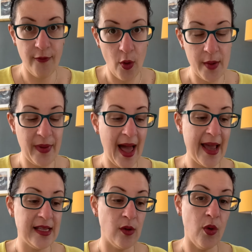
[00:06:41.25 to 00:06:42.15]
4 ply
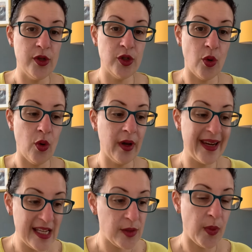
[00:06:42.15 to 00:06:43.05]
is also
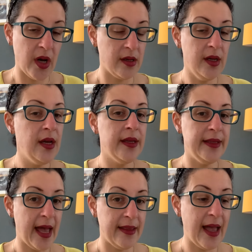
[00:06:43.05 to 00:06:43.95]
crisper
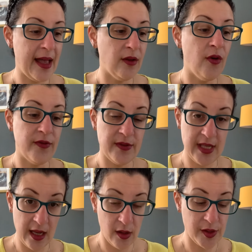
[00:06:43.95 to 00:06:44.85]
than that of
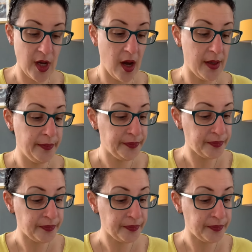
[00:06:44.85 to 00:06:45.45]
singles yarn.